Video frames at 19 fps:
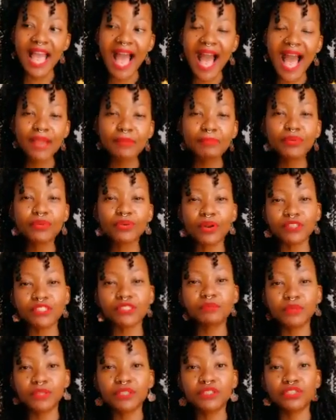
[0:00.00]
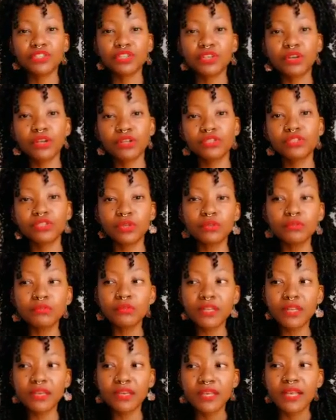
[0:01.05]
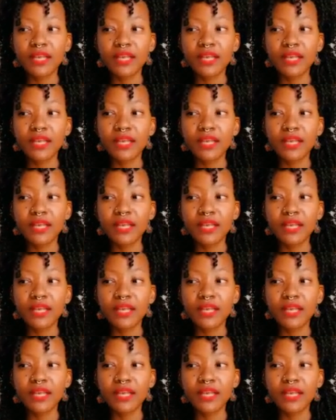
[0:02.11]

I prospered to cajole